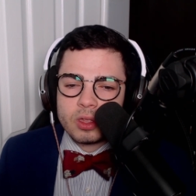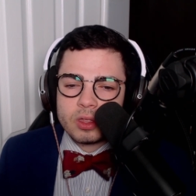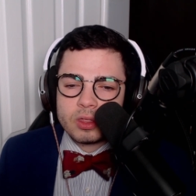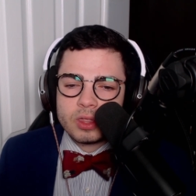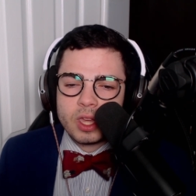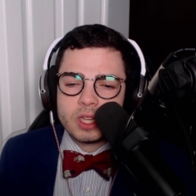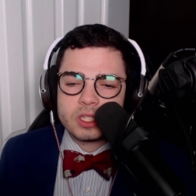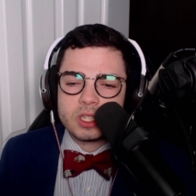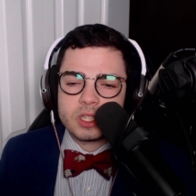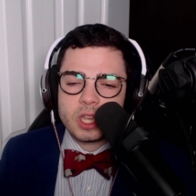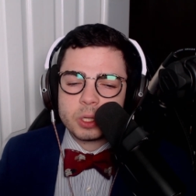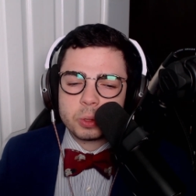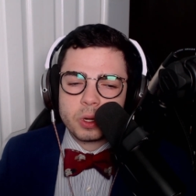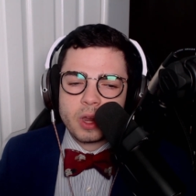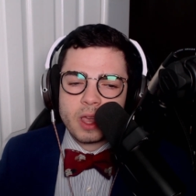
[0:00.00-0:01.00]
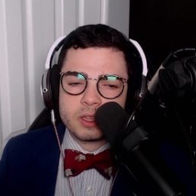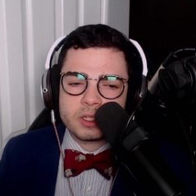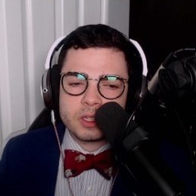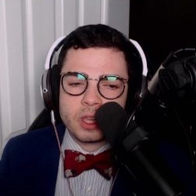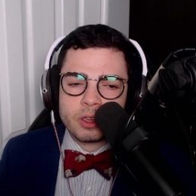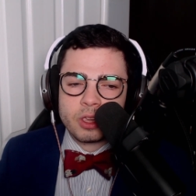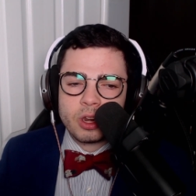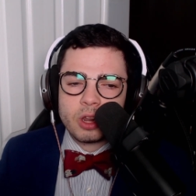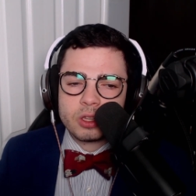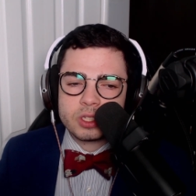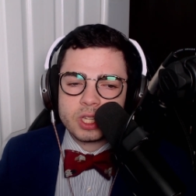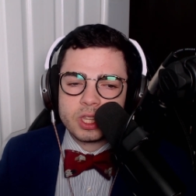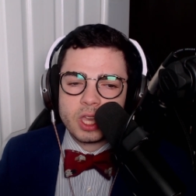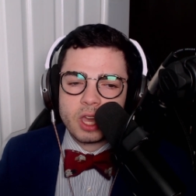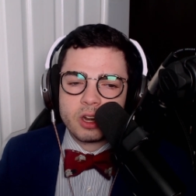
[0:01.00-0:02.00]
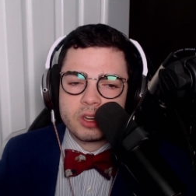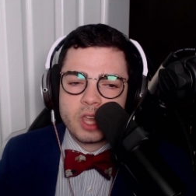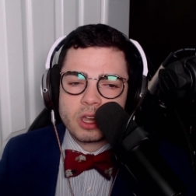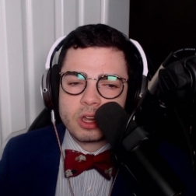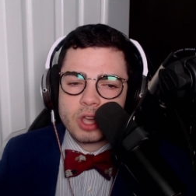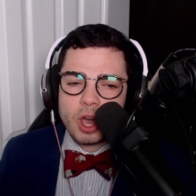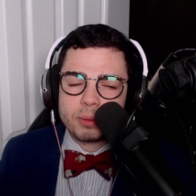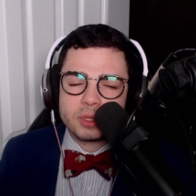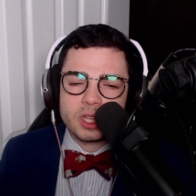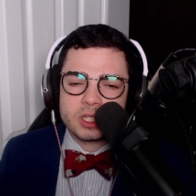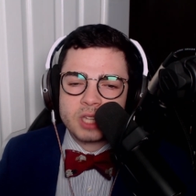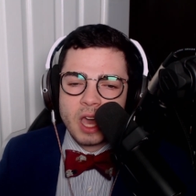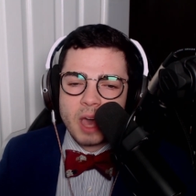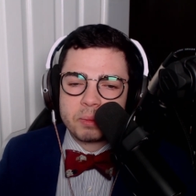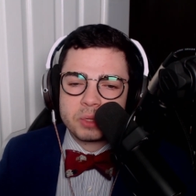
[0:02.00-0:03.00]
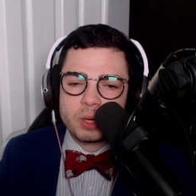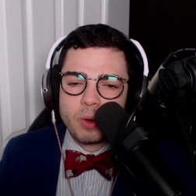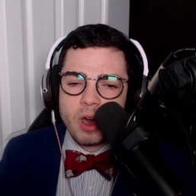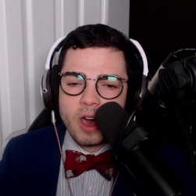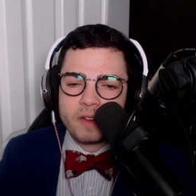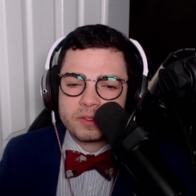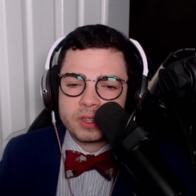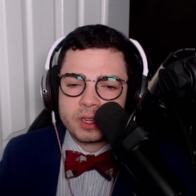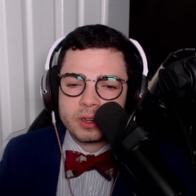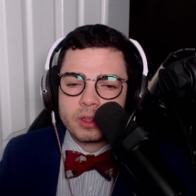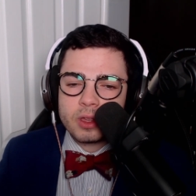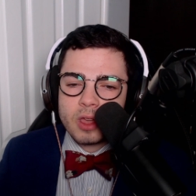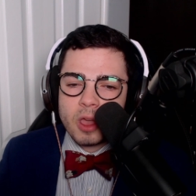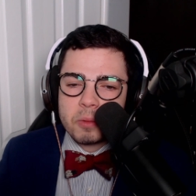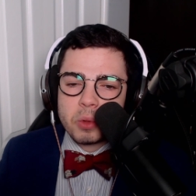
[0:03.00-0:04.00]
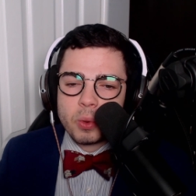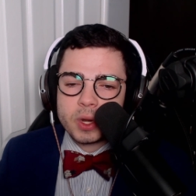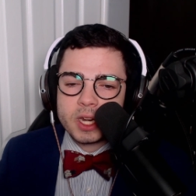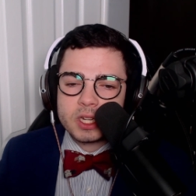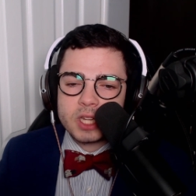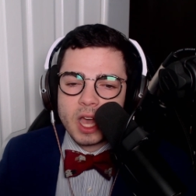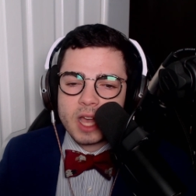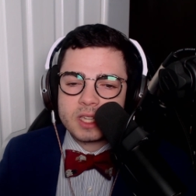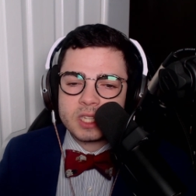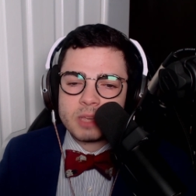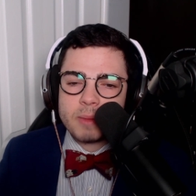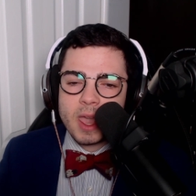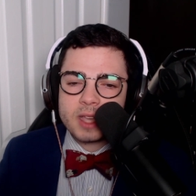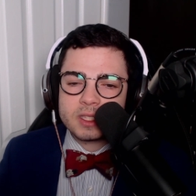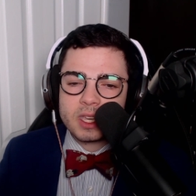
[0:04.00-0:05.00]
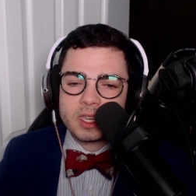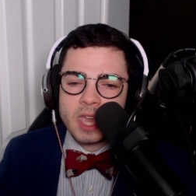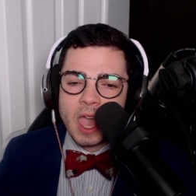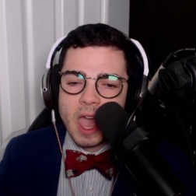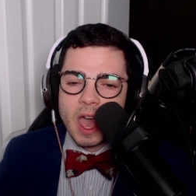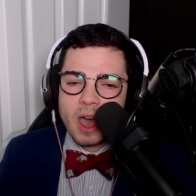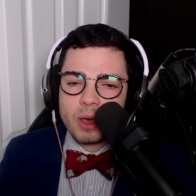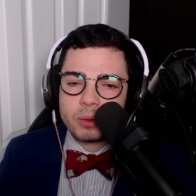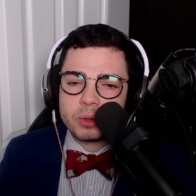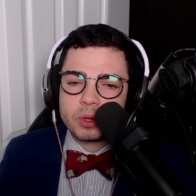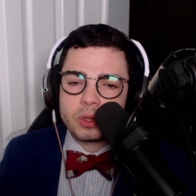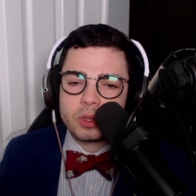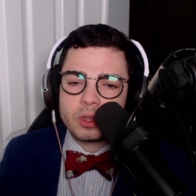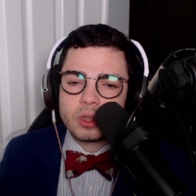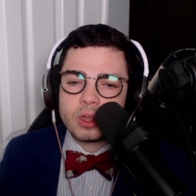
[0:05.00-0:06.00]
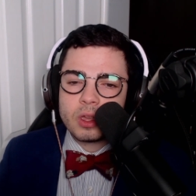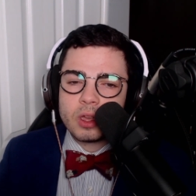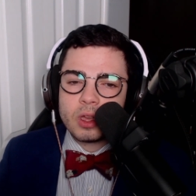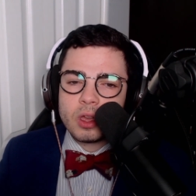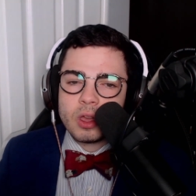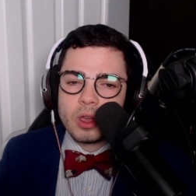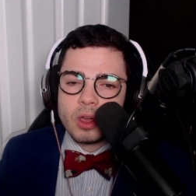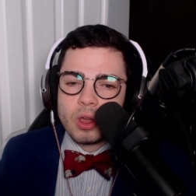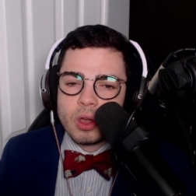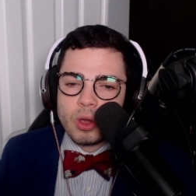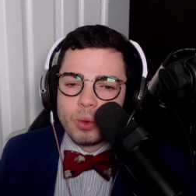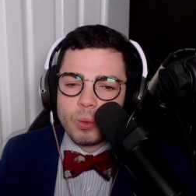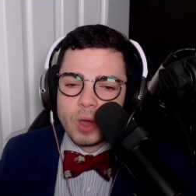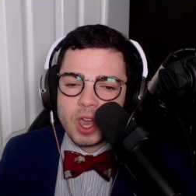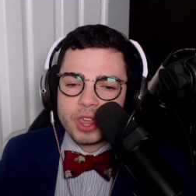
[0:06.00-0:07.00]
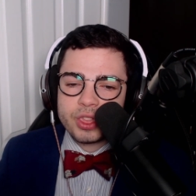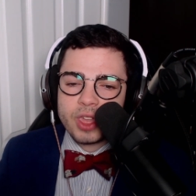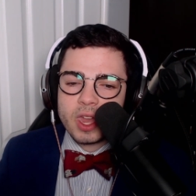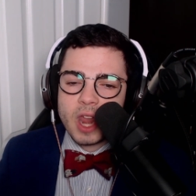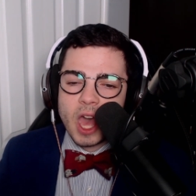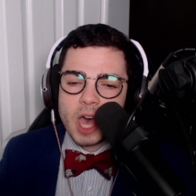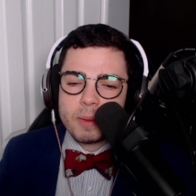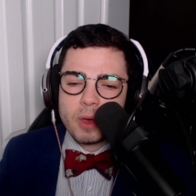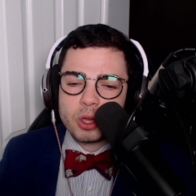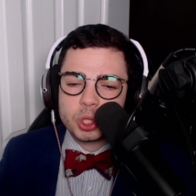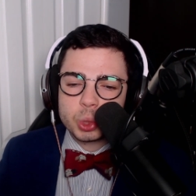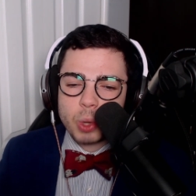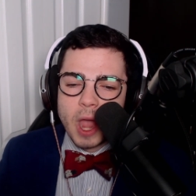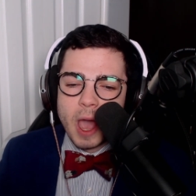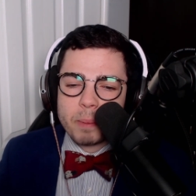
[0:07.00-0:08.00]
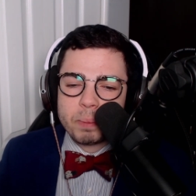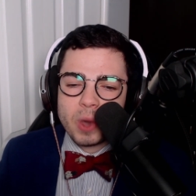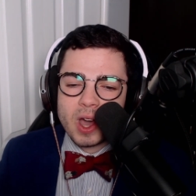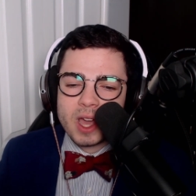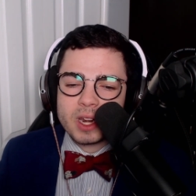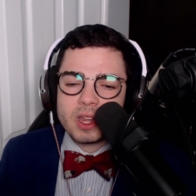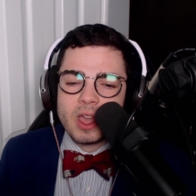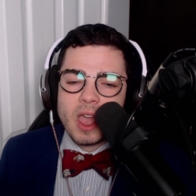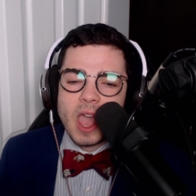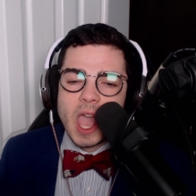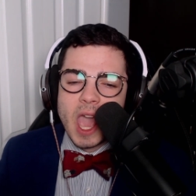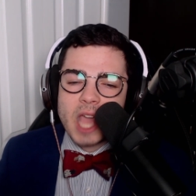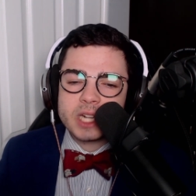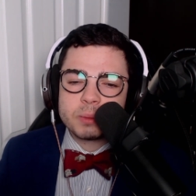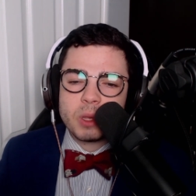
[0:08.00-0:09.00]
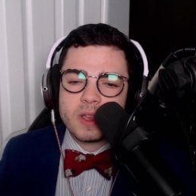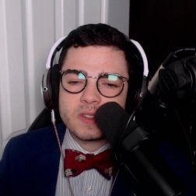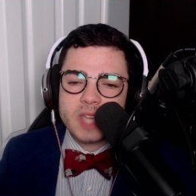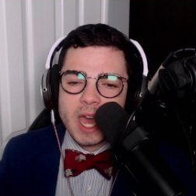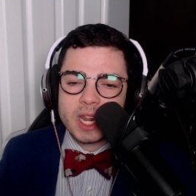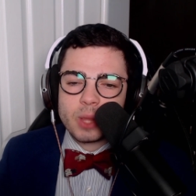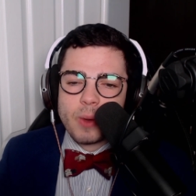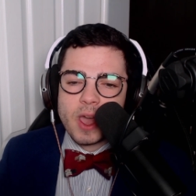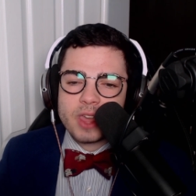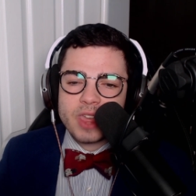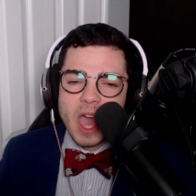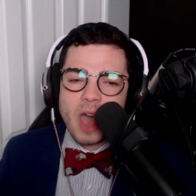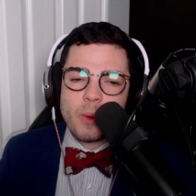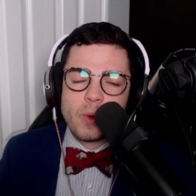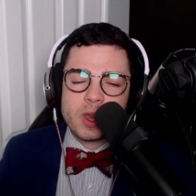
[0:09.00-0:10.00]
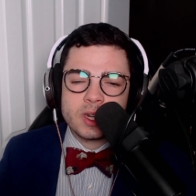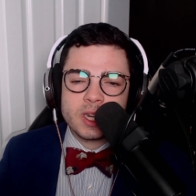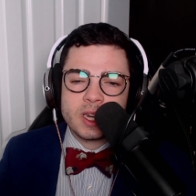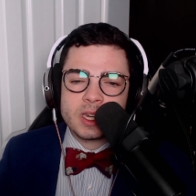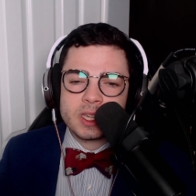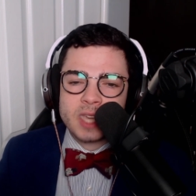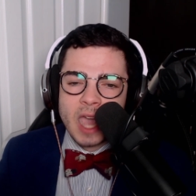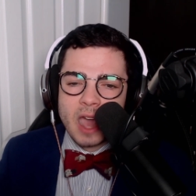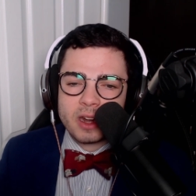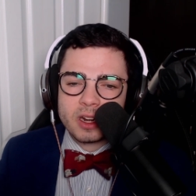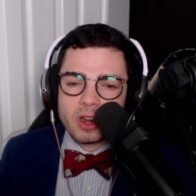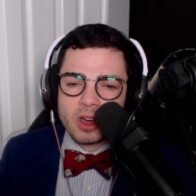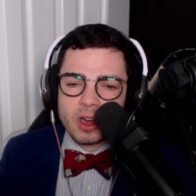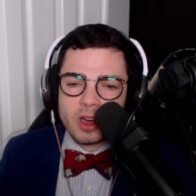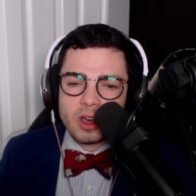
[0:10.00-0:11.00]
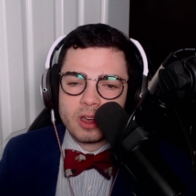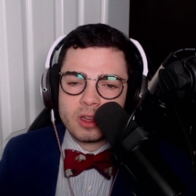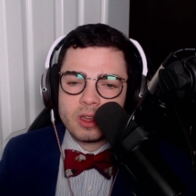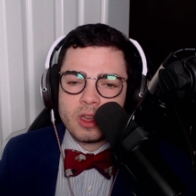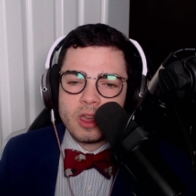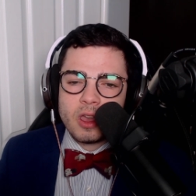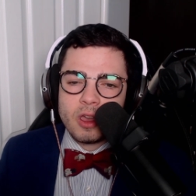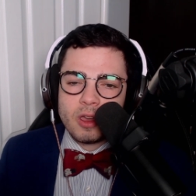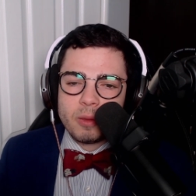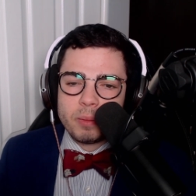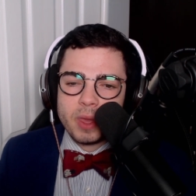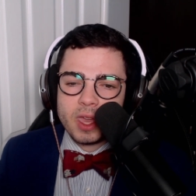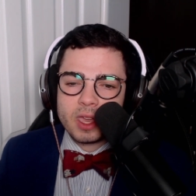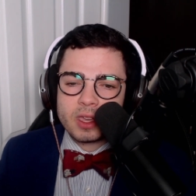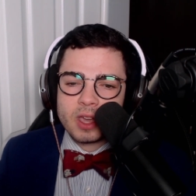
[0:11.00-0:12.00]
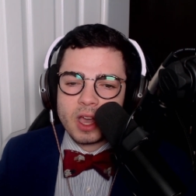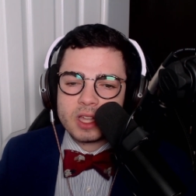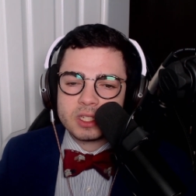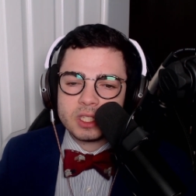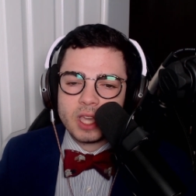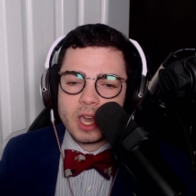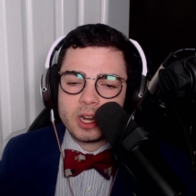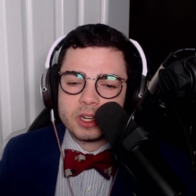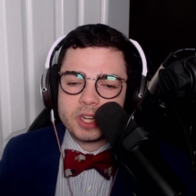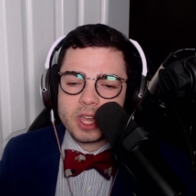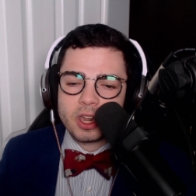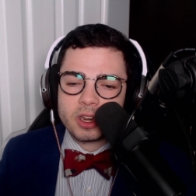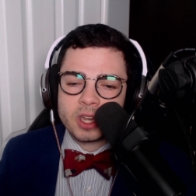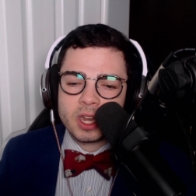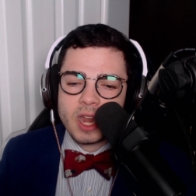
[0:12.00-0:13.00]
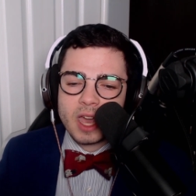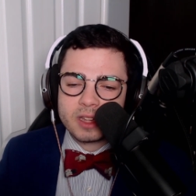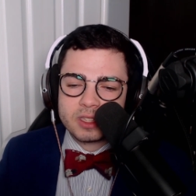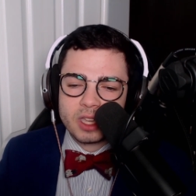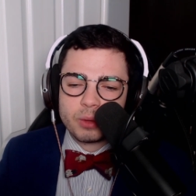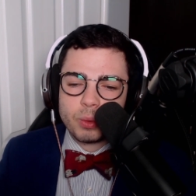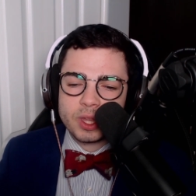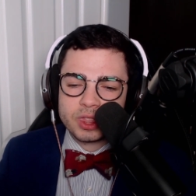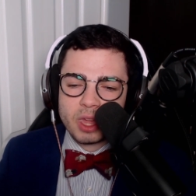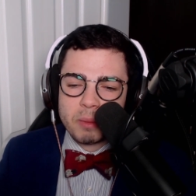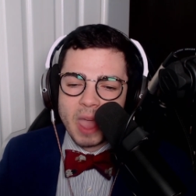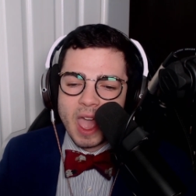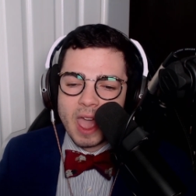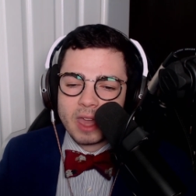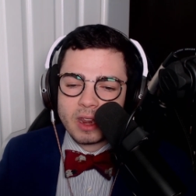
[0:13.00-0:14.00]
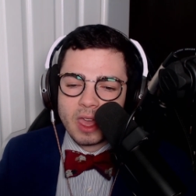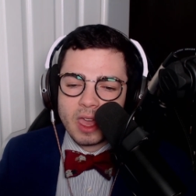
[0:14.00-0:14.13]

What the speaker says: This is interesting. You don't see the Undertaker go up to the top too often. But when he does, he makes it count with an elbow drop, but Edge moves out of the way. That one didn't count at all because the Undertaker connected with the mat